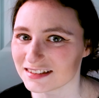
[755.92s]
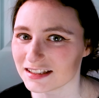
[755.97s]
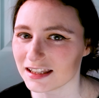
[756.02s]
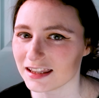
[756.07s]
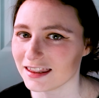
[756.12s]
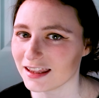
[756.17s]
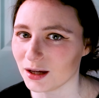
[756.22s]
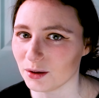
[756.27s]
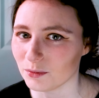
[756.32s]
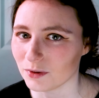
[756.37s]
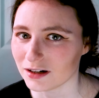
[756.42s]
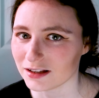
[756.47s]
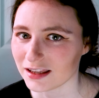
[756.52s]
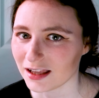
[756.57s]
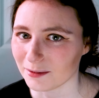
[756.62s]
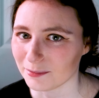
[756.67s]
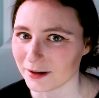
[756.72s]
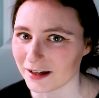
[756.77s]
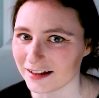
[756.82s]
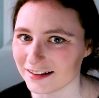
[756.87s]
They weren't
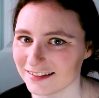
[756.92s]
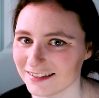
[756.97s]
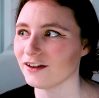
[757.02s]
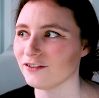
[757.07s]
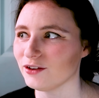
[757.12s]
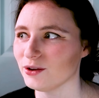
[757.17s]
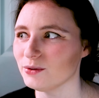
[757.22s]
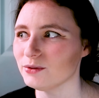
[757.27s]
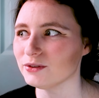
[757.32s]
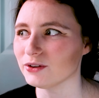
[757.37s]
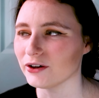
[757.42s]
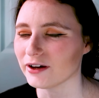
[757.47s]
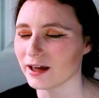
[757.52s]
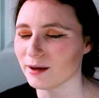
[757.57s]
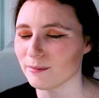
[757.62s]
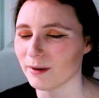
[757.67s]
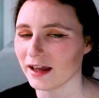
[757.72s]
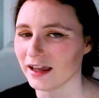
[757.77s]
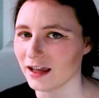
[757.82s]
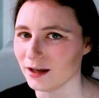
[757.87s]
that bad. If you look at
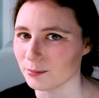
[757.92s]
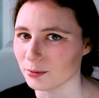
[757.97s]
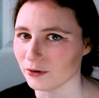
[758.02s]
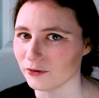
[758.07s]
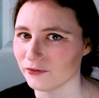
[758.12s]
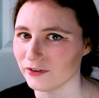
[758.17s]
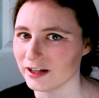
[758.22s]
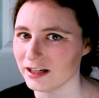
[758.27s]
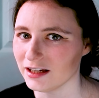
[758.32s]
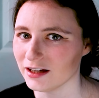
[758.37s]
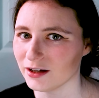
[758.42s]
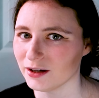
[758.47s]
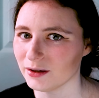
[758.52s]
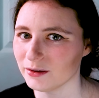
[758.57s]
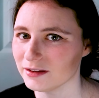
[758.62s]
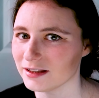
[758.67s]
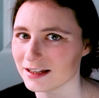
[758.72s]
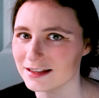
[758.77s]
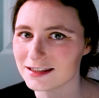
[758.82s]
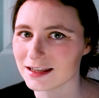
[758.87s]
my April video,
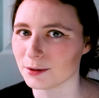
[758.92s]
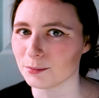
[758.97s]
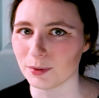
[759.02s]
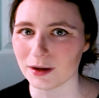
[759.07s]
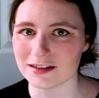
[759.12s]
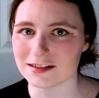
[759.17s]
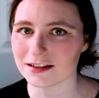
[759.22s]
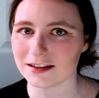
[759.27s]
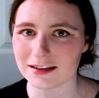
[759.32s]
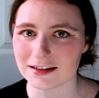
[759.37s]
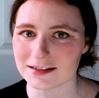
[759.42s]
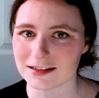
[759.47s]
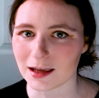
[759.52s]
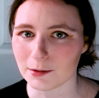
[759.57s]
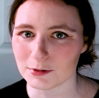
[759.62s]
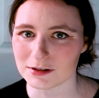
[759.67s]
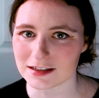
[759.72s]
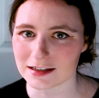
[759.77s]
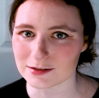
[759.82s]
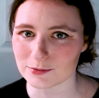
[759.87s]
that's like basically the same
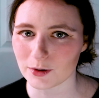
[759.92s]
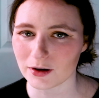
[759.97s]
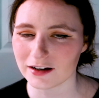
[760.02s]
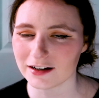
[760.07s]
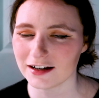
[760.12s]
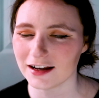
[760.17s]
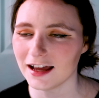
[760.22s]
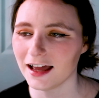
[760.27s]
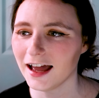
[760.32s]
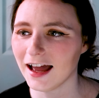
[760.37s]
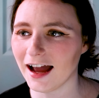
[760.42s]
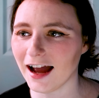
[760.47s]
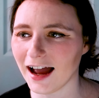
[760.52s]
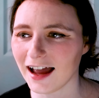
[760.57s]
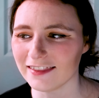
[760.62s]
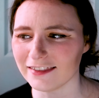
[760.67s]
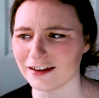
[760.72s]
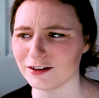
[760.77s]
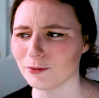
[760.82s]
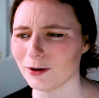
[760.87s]
as this one,
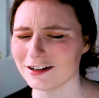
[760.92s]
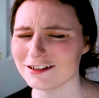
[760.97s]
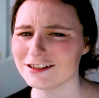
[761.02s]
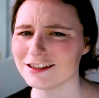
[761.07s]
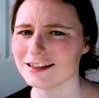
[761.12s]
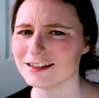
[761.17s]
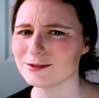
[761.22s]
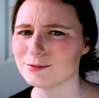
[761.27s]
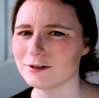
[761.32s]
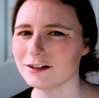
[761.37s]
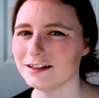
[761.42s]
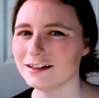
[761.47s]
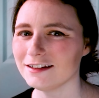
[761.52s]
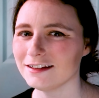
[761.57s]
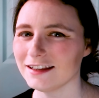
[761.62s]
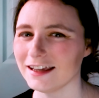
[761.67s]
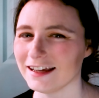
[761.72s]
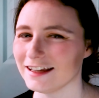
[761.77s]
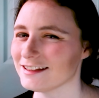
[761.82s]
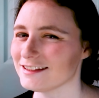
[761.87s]
and then watch this one,
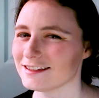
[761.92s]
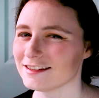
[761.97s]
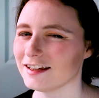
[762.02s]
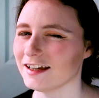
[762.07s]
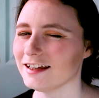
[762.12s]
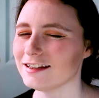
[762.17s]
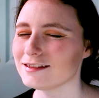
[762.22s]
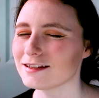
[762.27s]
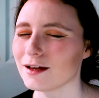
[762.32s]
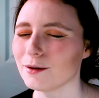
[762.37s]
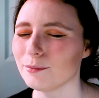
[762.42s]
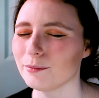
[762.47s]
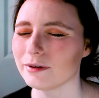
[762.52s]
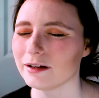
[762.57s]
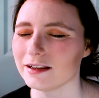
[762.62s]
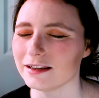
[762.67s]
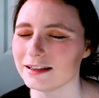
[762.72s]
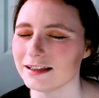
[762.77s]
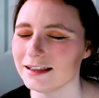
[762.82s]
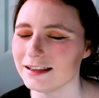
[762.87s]
like it's
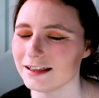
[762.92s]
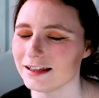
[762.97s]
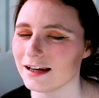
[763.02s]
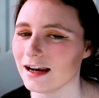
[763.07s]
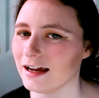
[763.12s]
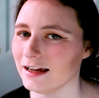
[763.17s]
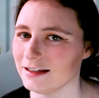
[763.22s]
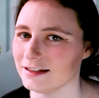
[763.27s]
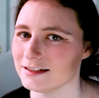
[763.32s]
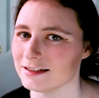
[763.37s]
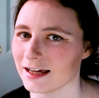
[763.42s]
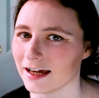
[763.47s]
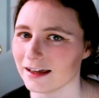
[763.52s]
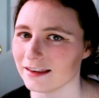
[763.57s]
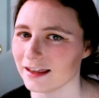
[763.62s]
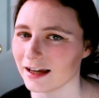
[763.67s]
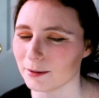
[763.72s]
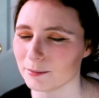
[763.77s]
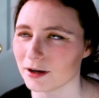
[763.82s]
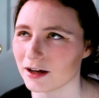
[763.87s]
completely night and day.
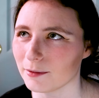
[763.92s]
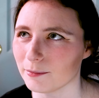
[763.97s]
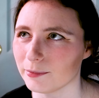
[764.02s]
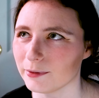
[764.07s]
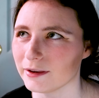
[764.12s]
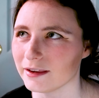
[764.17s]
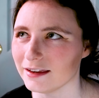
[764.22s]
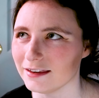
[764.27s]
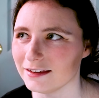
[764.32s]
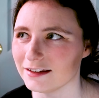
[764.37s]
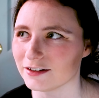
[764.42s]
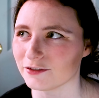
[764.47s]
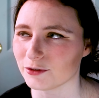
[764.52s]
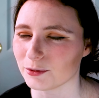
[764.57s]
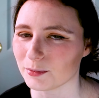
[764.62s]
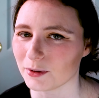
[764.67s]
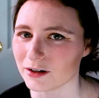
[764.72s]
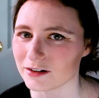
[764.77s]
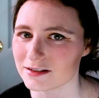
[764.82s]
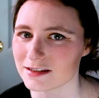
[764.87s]
Like, I'm a completely
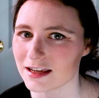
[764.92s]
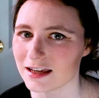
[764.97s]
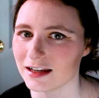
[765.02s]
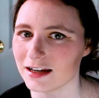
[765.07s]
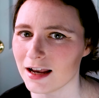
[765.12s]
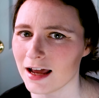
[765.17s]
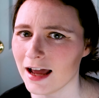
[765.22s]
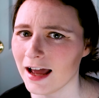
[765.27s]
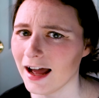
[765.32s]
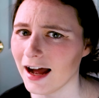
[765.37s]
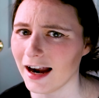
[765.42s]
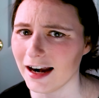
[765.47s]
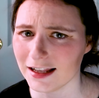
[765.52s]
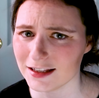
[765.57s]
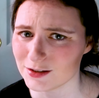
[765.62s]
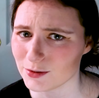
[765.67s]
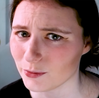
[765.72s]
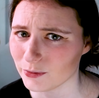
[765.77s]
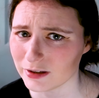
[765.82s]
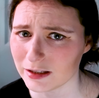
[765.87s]
different person, and
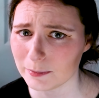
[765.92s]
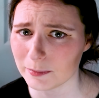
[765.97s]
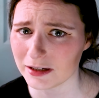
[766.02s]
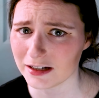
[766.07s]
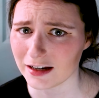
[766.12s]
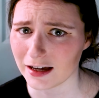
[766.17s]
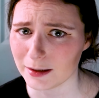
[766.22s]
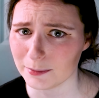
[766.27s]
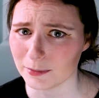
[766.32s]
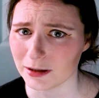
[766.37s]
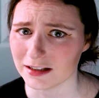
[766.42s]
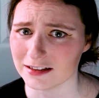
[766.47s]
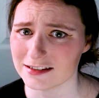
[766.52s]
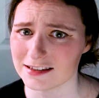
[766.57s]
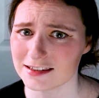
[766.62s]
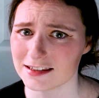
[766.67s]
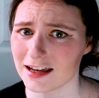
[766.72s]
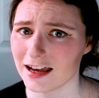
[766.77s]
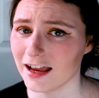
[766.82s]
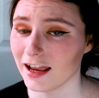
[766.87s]
it's only been 9
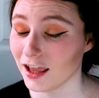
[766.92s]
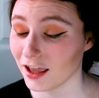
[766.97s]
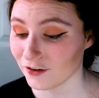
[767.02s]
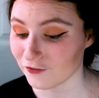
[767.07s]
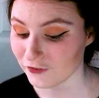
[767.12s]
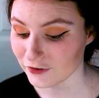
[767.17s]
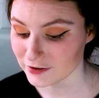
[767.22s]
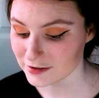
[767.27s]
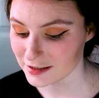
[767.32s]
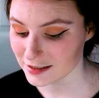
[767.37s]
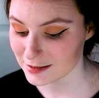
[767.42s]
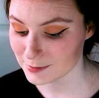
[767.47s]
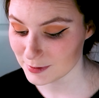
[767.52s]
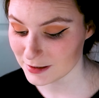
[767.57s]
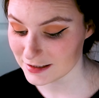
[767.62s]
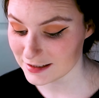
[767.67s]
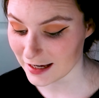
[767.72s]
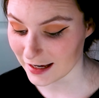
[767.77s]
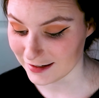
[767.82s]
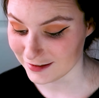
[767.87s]
months. It feels like it's been
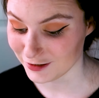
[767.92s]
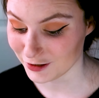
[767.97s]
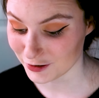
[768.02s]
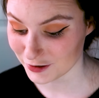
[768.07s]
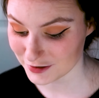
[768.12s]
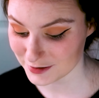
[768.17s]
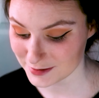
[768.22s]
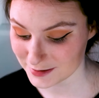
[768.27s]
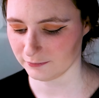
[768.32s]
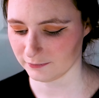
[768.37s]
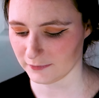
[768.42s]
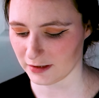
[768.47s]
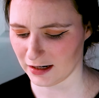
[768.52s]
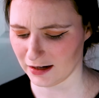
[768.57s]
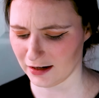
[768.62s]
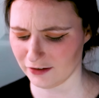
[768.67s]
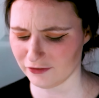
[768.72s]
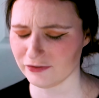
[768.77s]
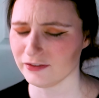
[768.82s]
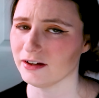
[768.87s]
10 years, and
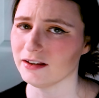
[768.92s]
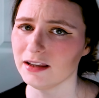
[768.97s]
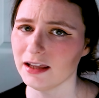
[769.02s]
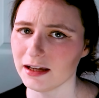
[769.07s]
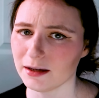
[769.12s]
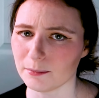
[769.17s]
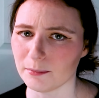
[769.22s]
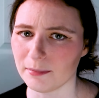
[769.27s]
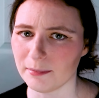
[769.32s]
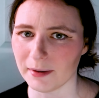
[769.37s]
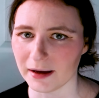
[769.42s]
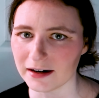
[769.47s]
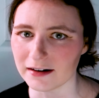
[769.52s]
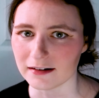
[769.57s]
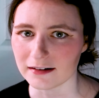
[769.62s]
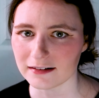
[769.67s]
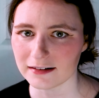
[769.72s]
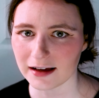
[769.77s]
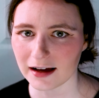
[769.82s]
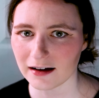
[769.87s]
I feel like
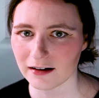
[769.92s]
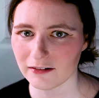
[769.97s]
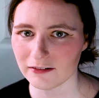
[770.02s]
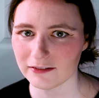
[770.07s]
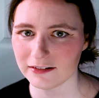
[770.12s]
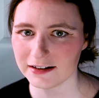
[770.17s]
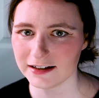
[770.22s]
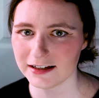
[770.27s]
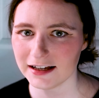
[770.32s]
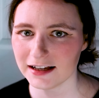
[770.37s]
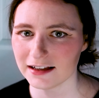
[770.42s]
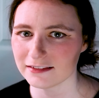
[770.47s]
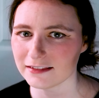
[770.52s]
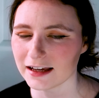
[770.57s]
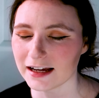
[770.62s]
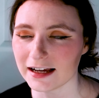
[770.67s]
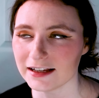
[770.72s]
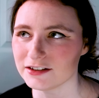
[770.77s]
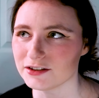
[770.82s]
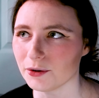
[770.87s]
better now. Like,
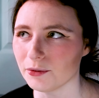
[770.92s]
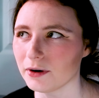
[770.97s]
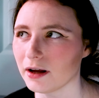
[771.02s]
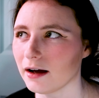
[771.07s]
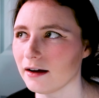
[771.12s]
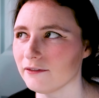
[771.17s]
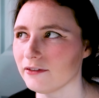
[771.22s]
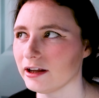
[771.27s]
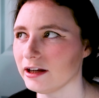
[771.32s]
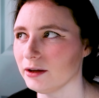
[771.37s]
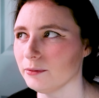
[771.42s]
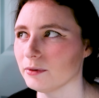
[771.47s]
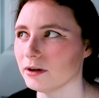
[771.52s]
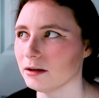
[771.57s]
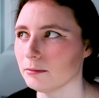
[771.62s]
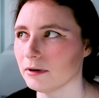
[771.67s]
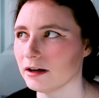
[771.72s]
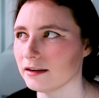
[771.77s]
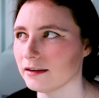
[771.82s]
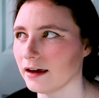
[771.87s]
I don't have anyone in
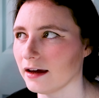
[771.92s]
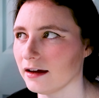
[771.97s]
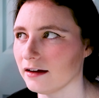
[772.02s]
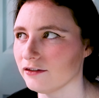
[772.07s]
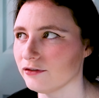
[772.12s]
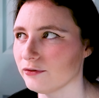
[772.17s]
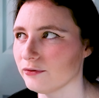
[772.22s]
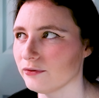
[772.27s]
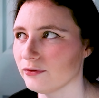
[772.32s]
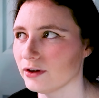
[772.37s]
my life,